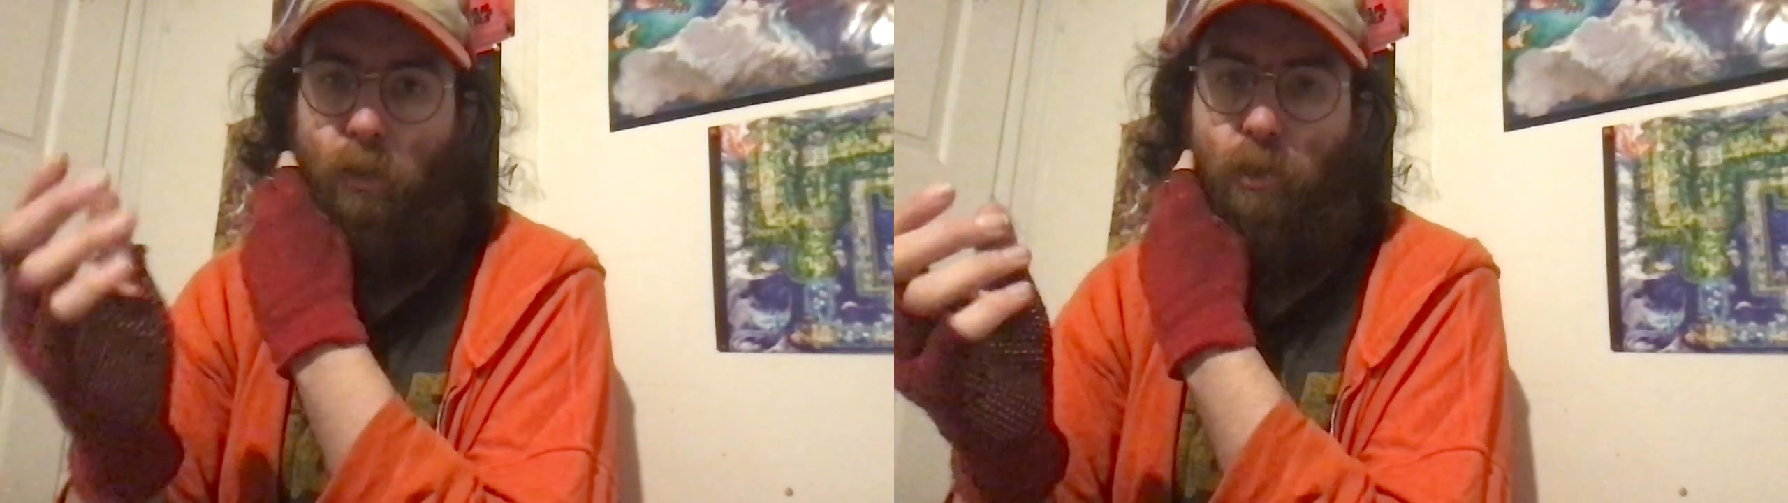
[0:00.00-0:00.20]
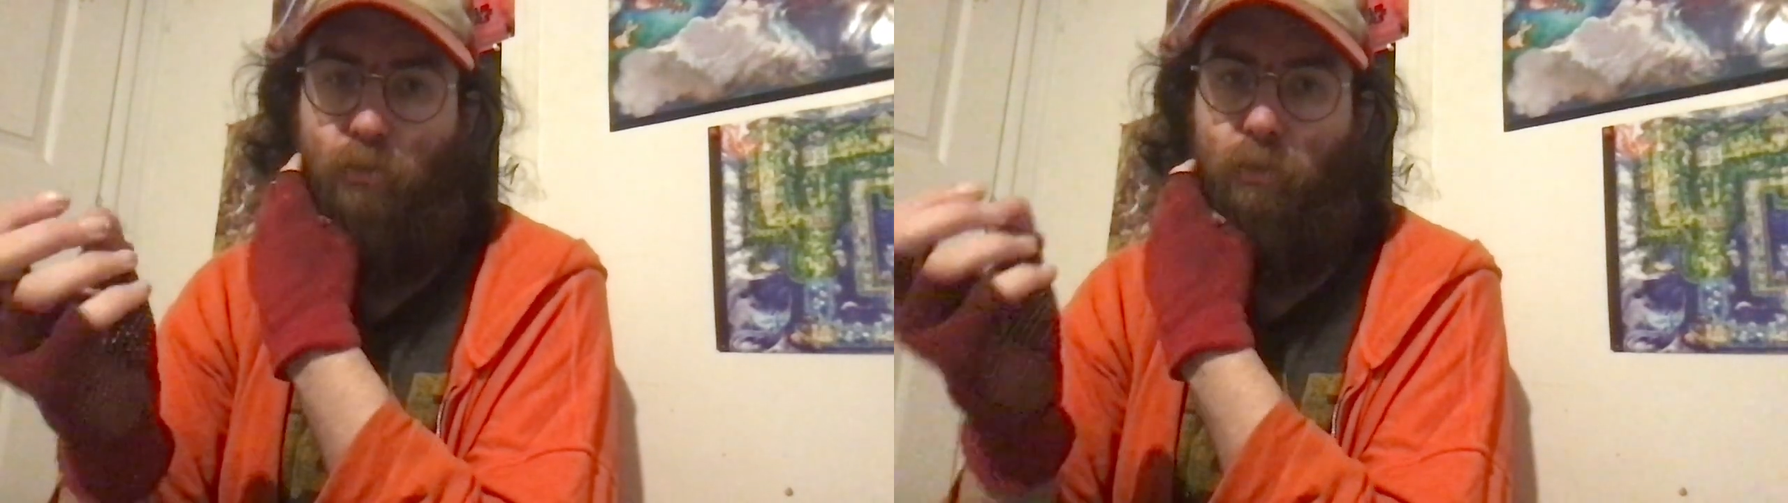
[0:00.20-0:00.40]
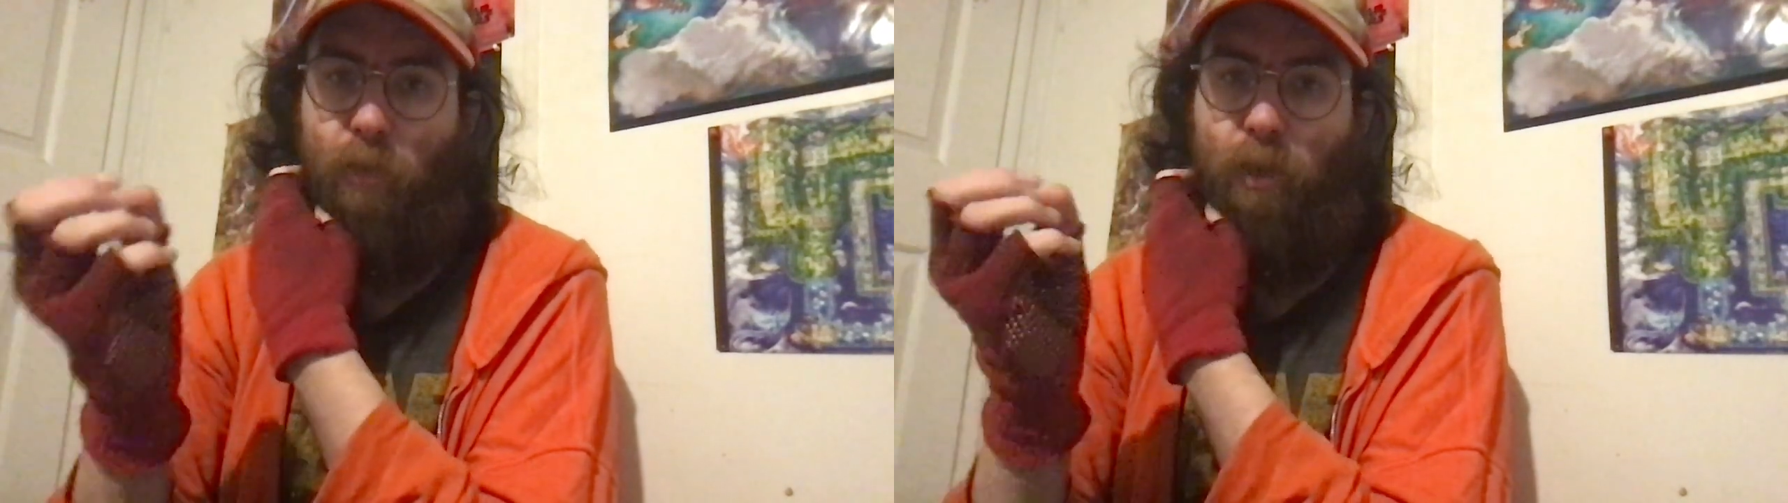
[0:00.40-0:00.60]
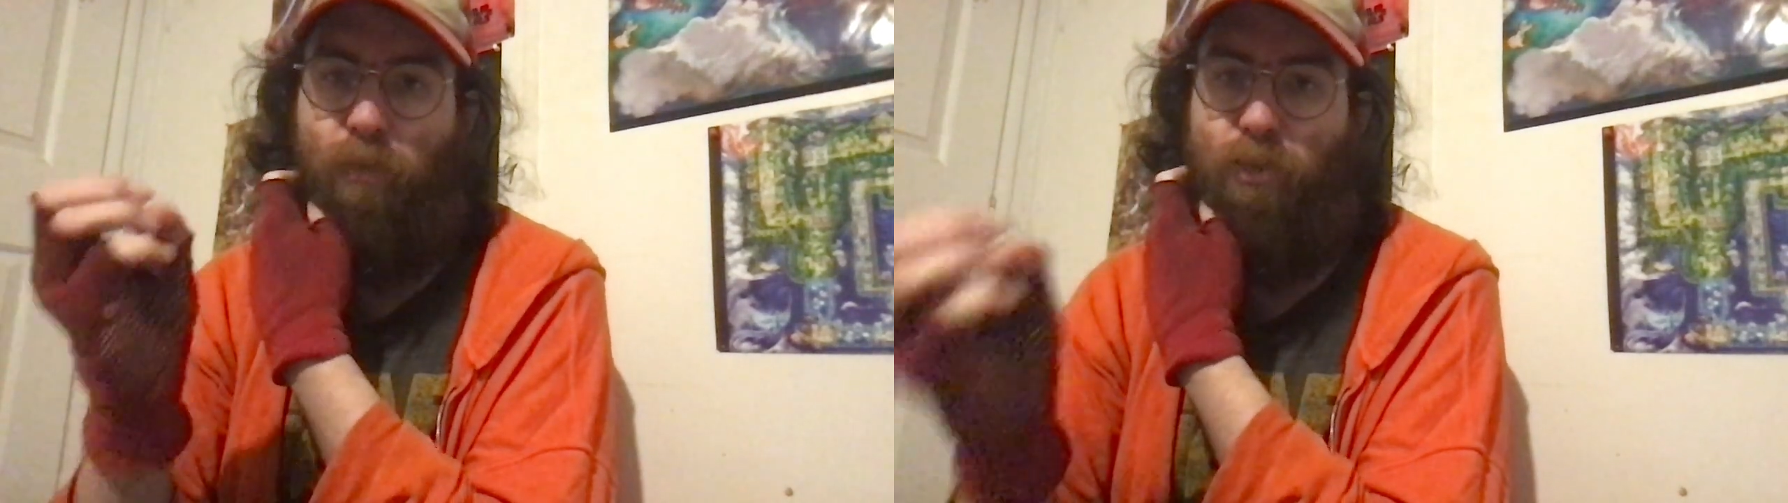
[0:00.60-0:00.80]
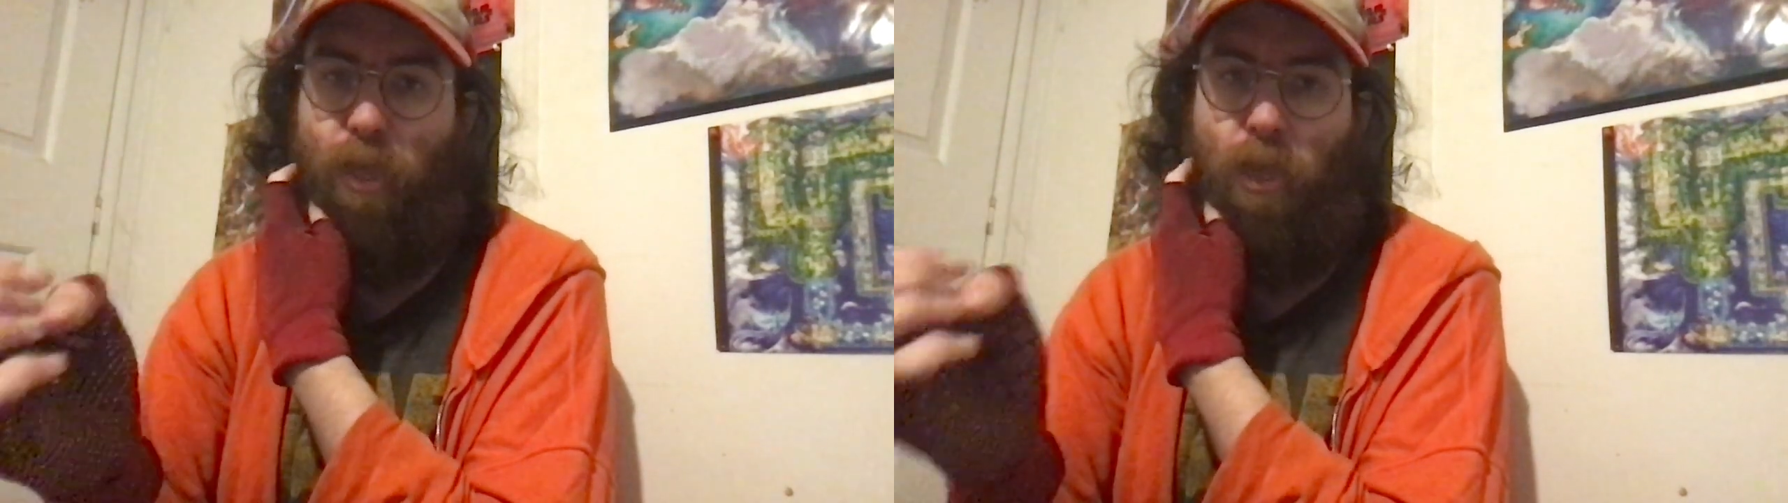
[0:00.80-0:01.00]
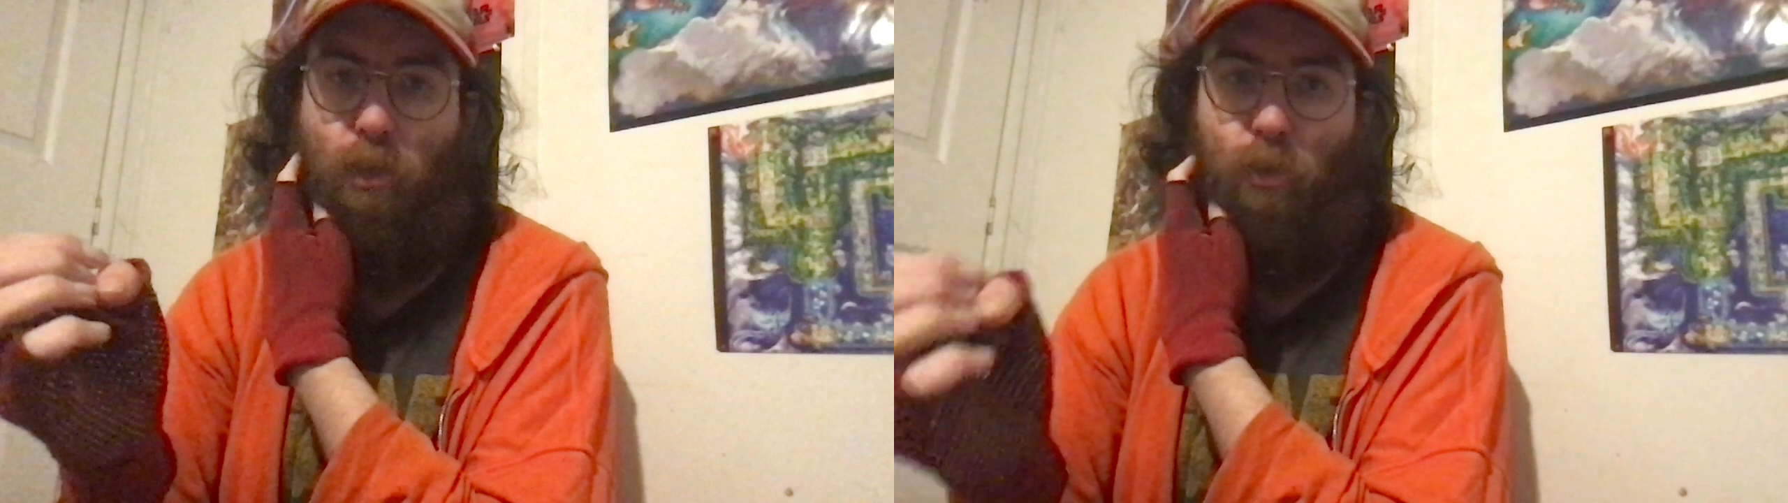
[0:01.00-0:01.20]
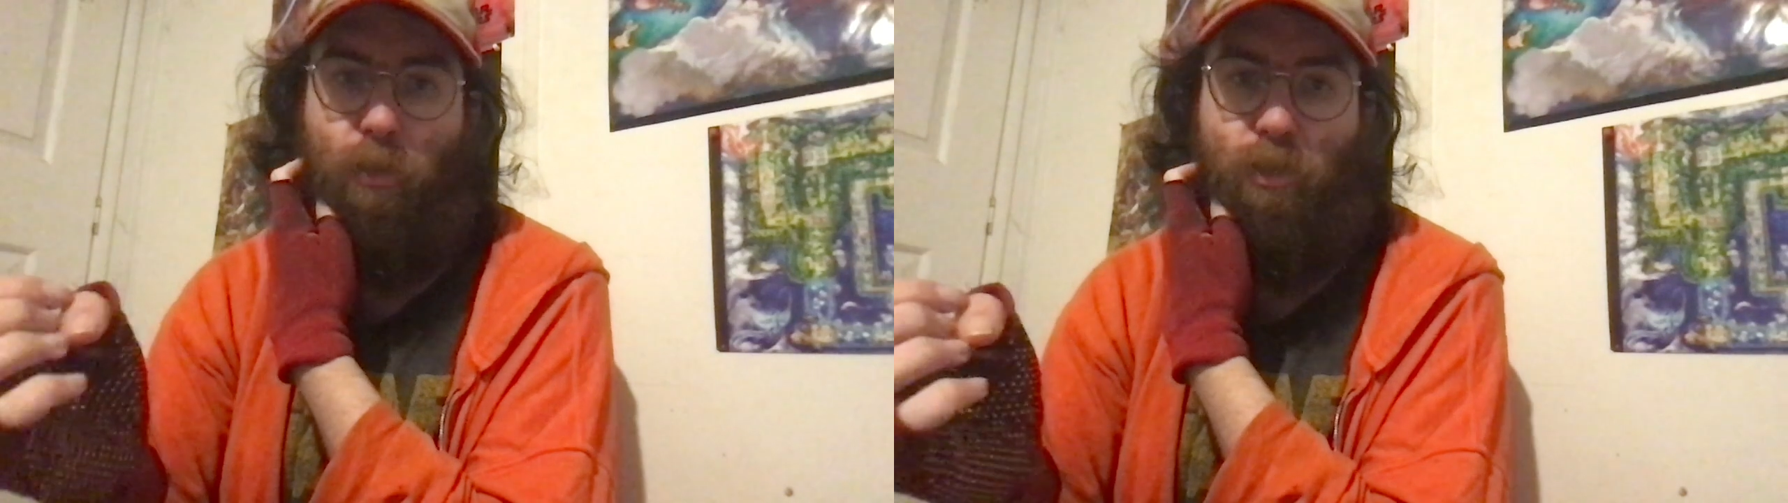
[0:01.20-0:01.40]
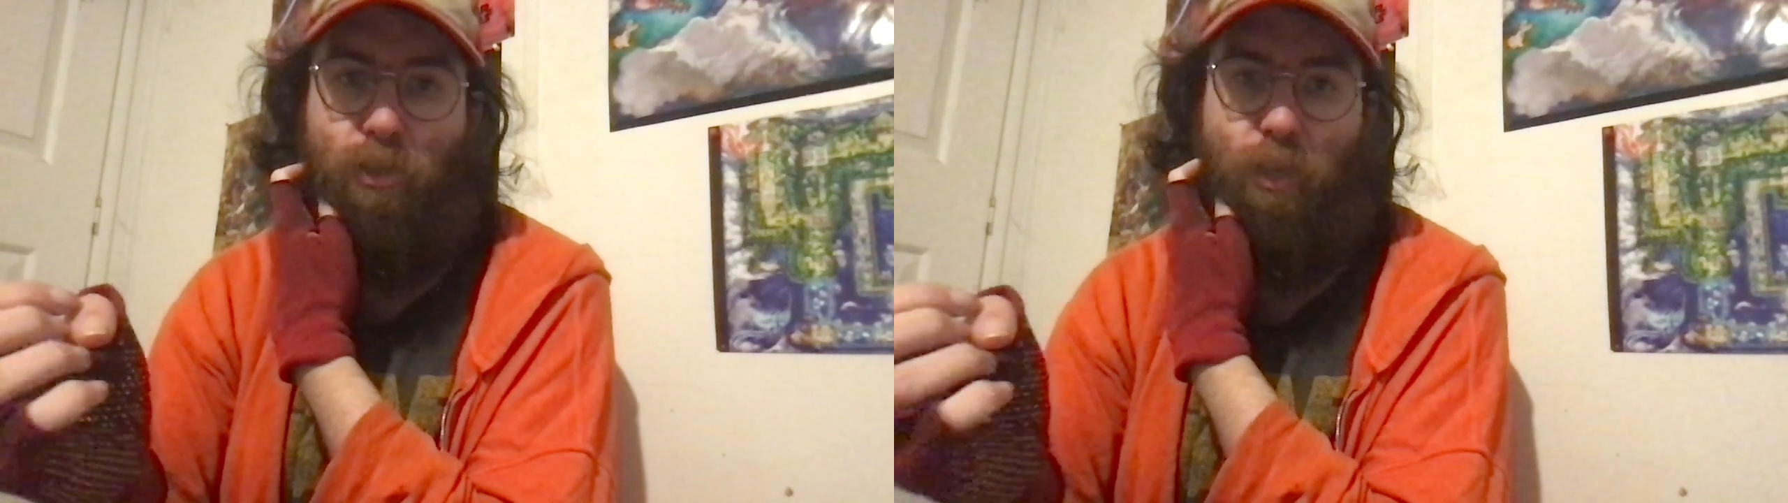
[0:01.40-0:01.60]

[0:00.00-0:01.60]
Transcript: Surrender activates the Cataclysm,